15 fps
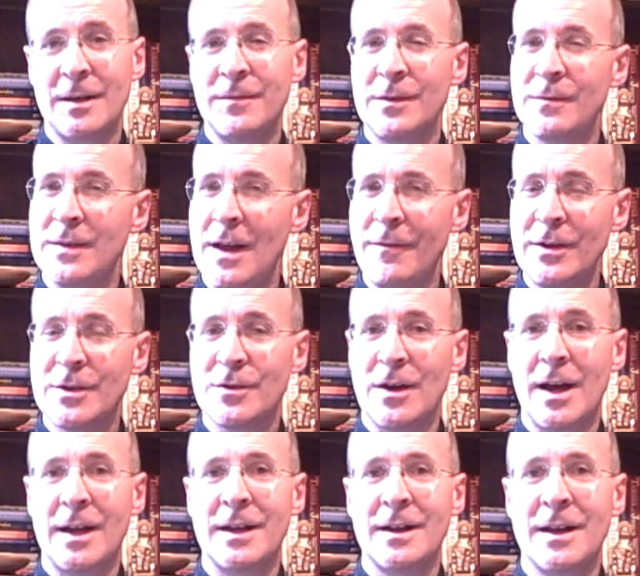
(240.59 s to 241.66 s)
If you've never
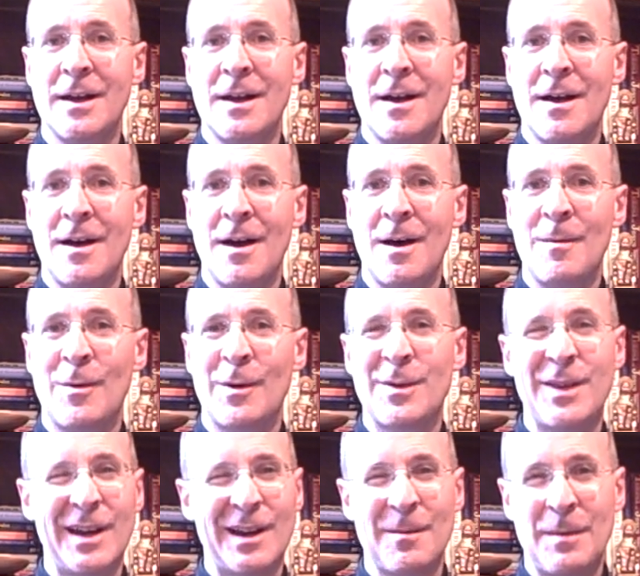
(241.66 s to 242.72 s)
tried it um, or
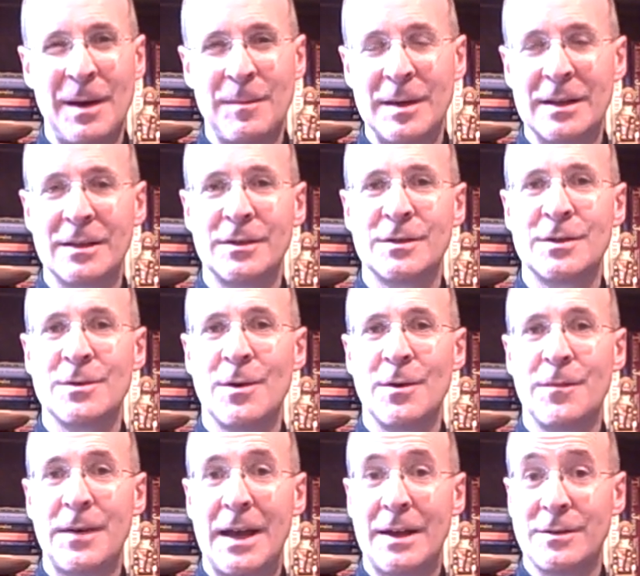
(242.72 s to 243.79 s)
think it might be a little too
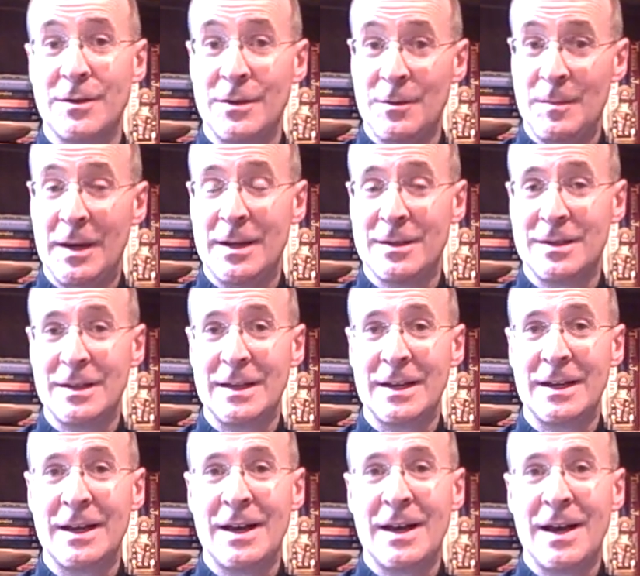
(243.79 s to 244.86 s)
old fashioned, you might see
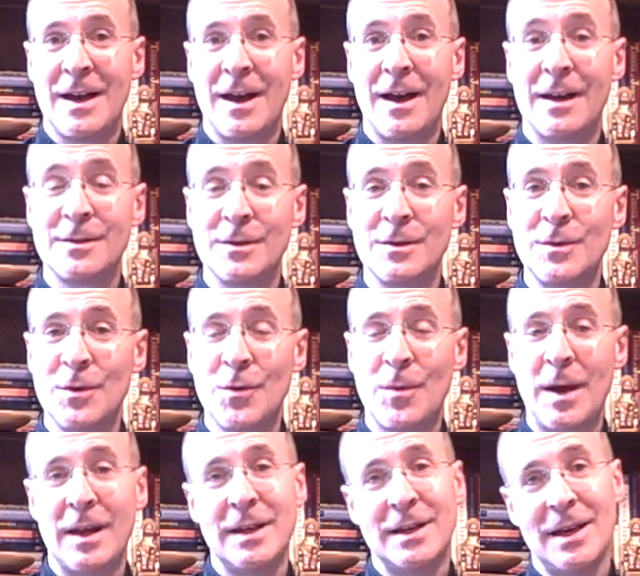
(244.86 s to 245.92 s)
it uh, as a new
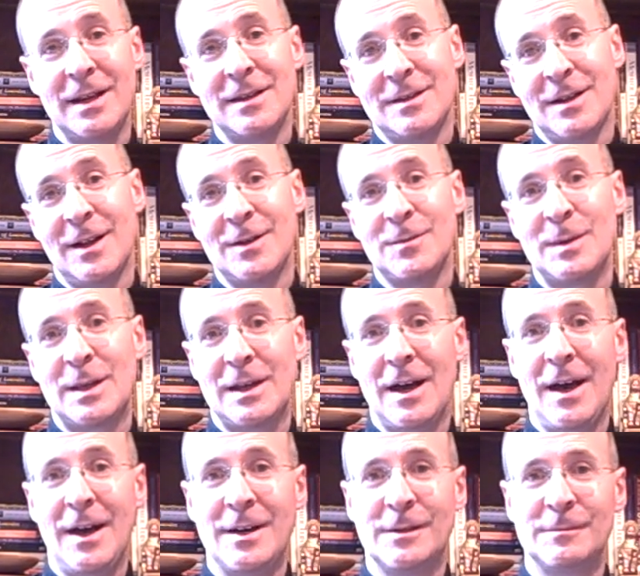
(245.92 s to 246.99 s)
way to get in touch with
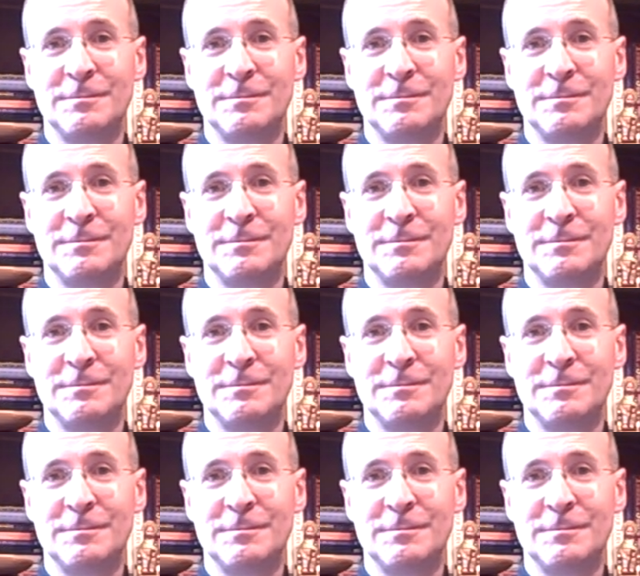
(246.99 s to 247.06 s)
God.